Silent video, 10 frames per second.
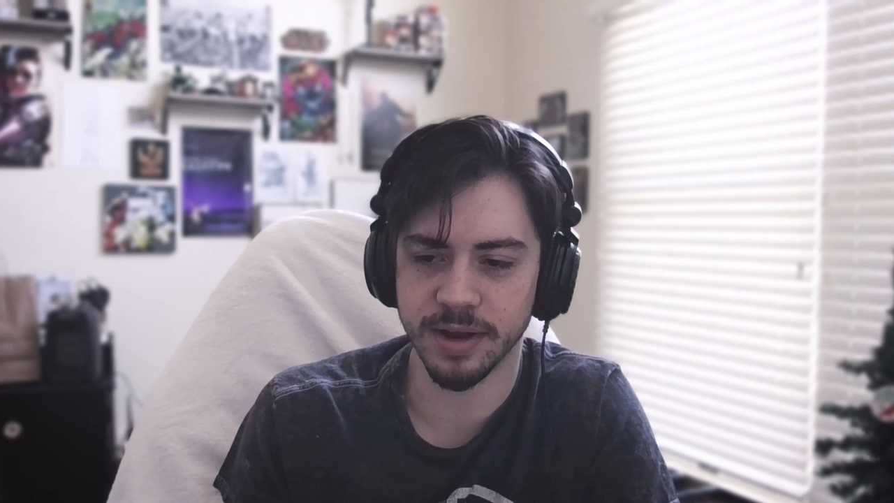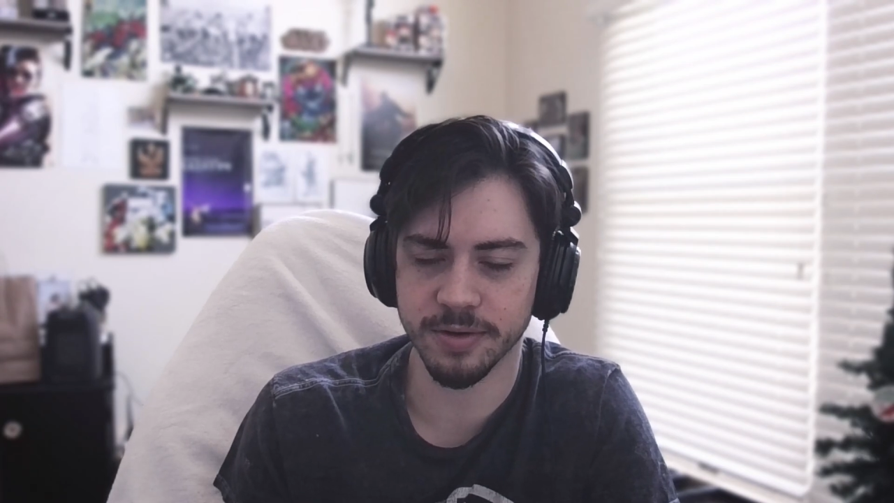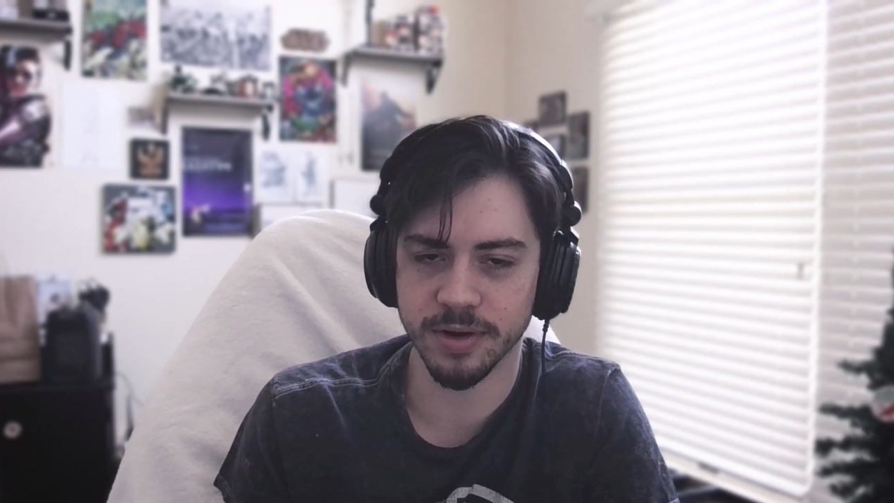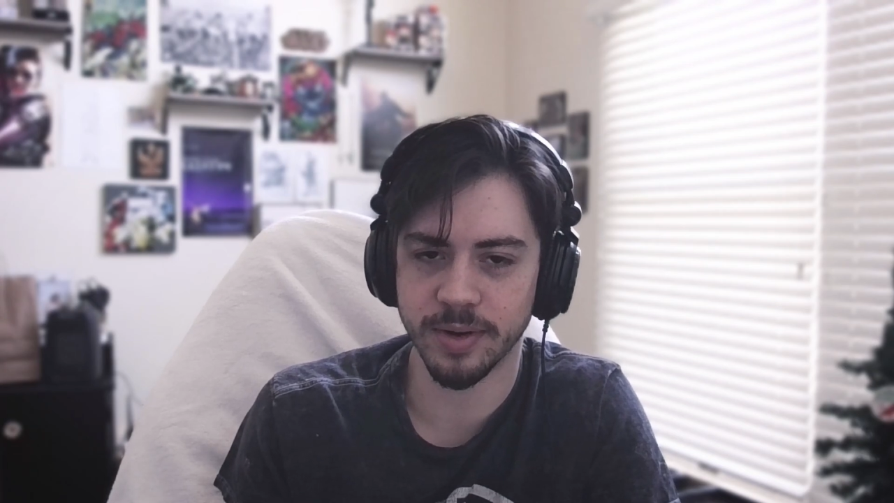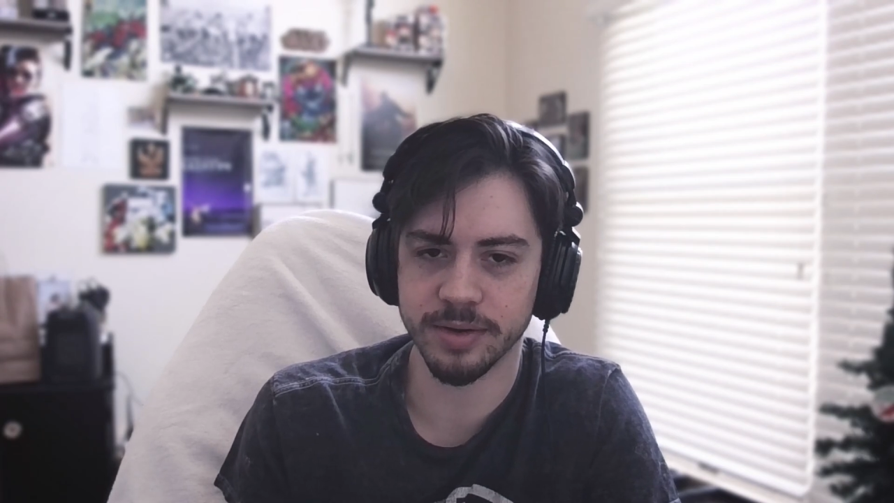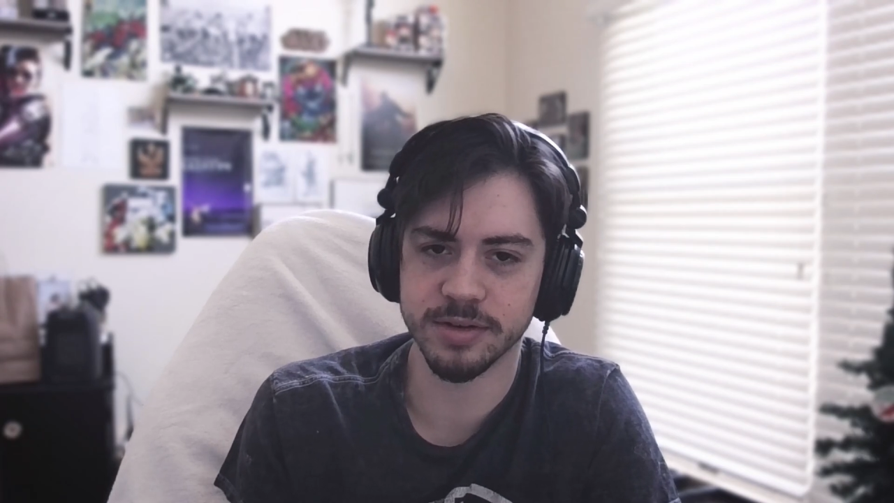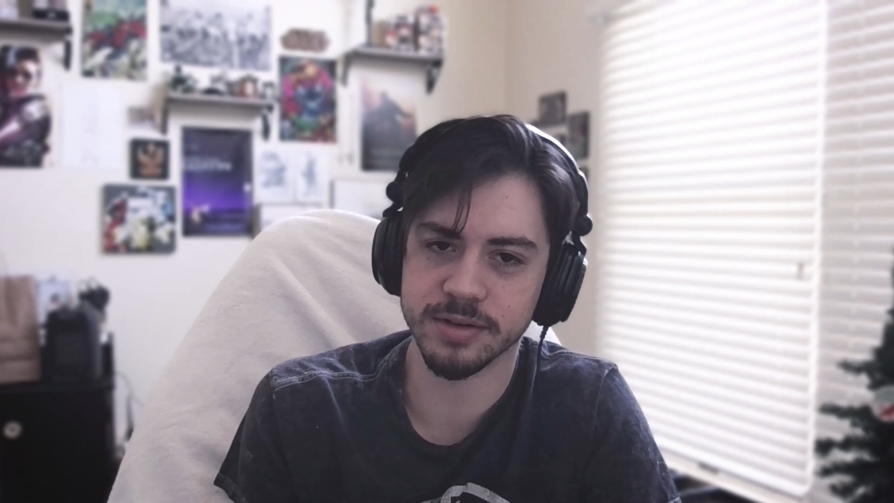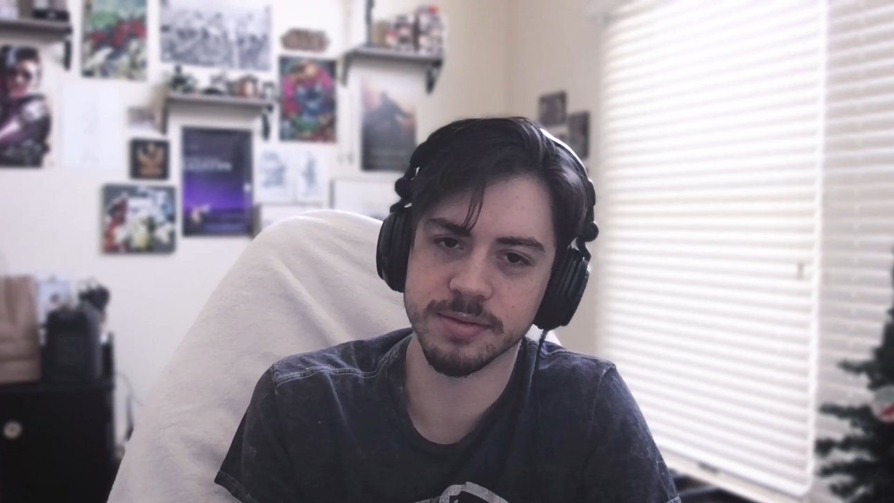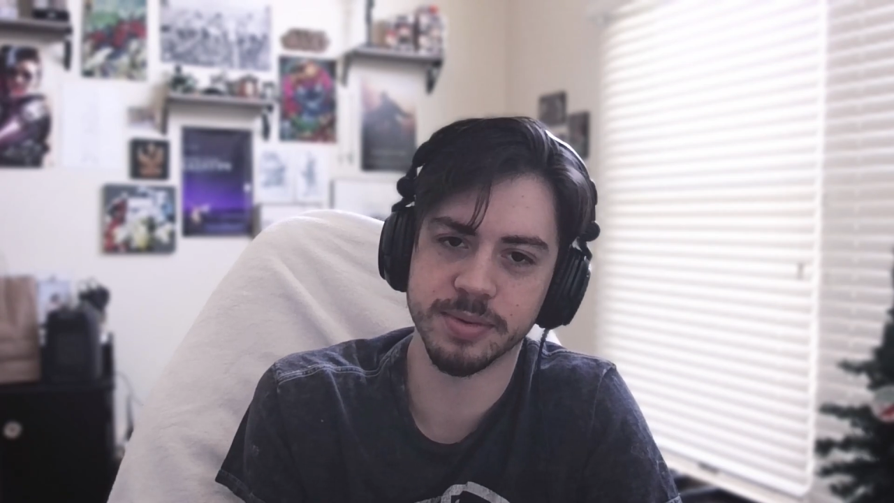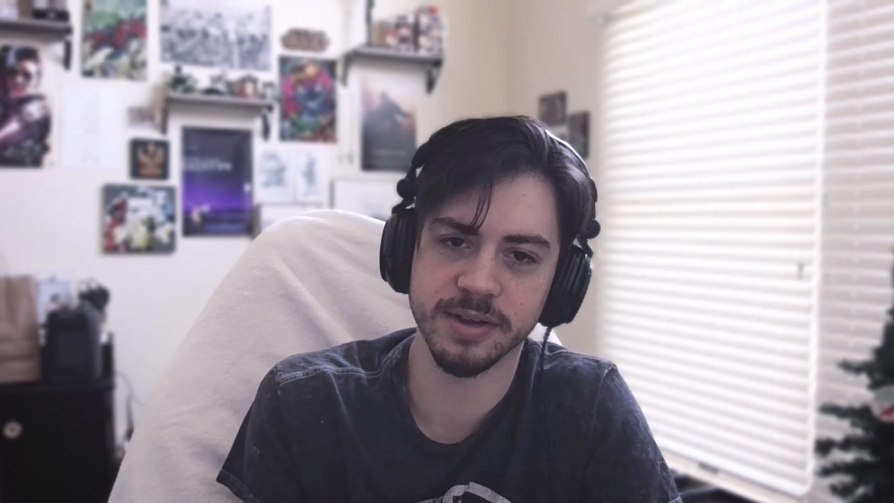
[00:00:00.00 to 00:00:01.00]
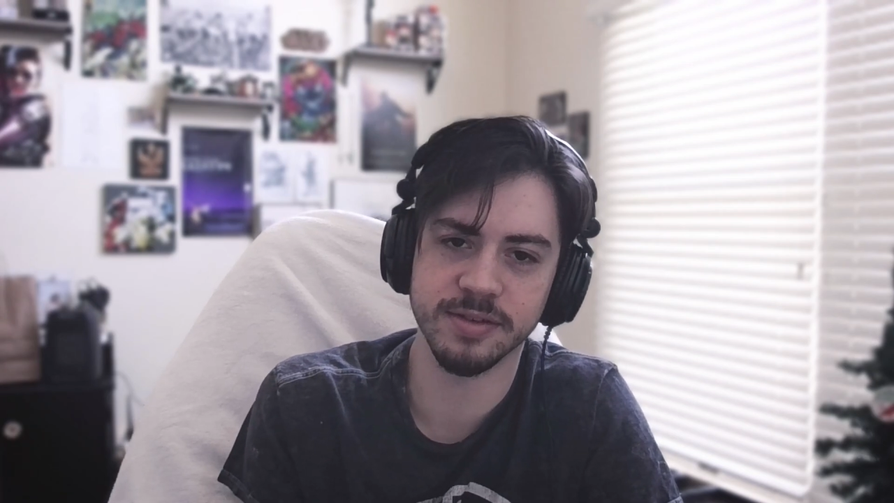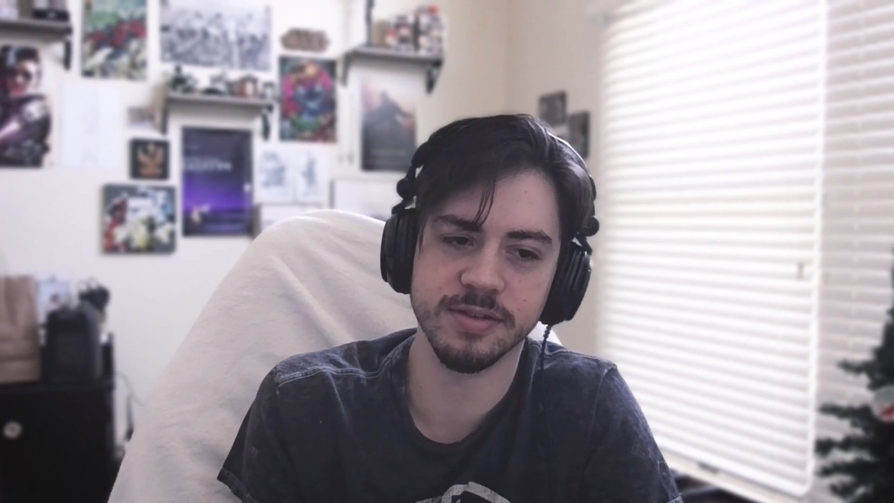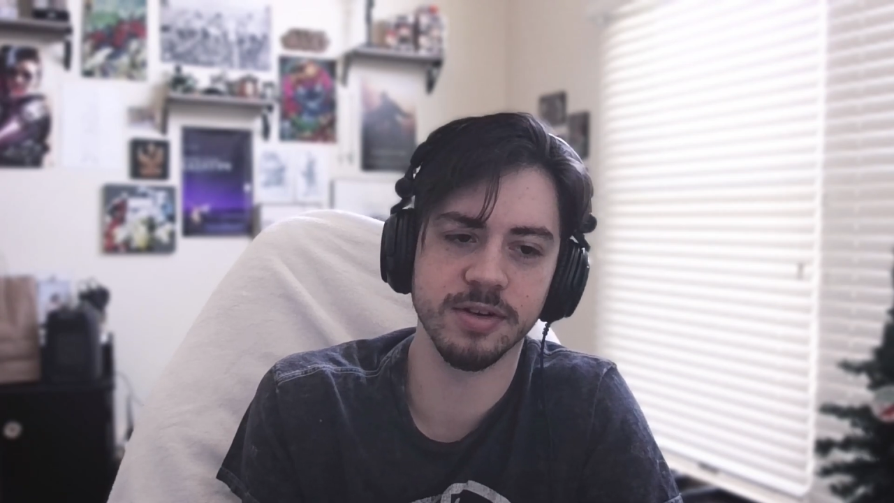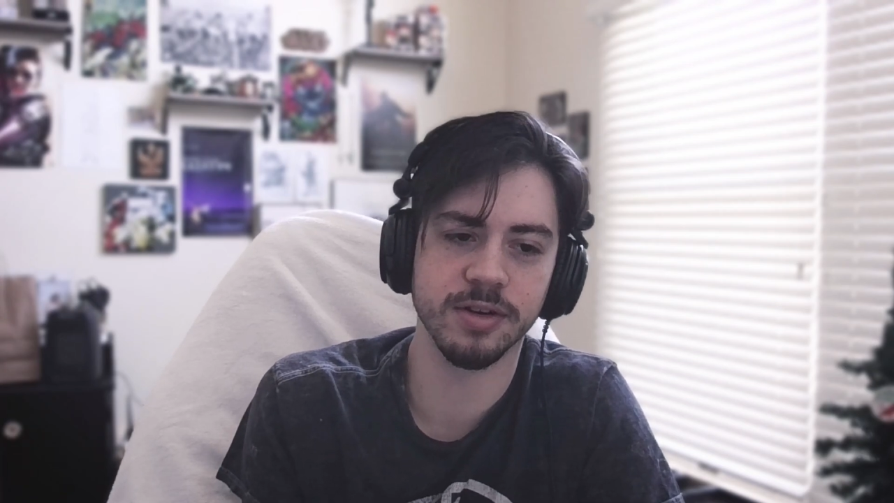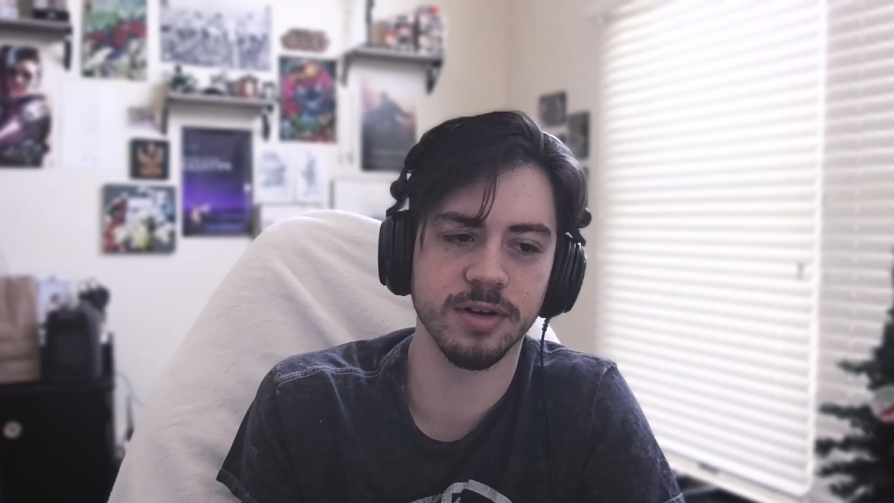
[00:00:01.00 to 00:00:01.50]
Never go out to
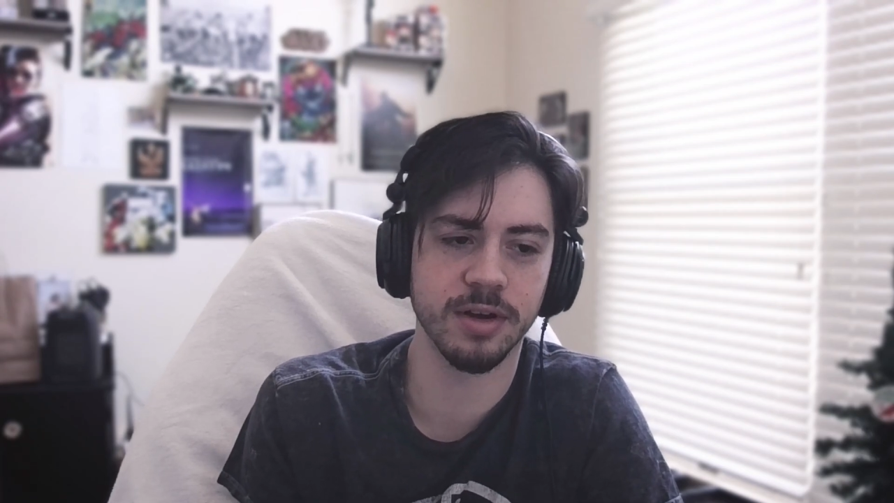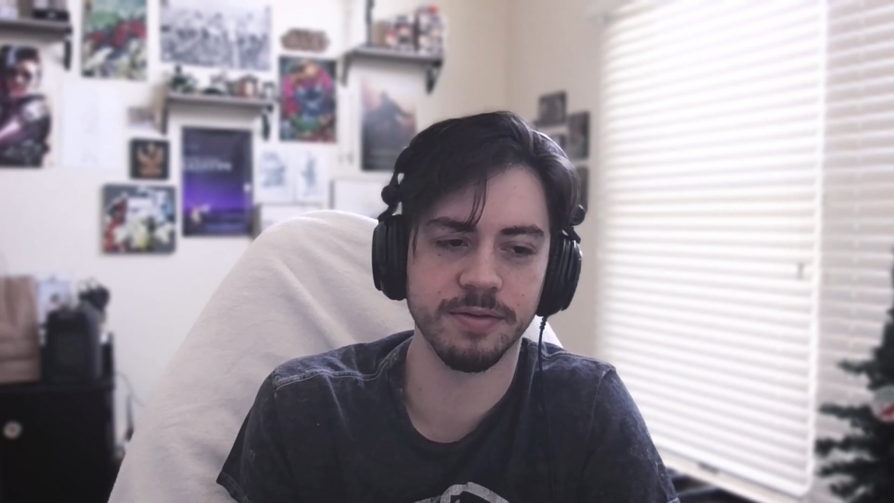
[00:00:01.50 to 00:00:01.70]
places you're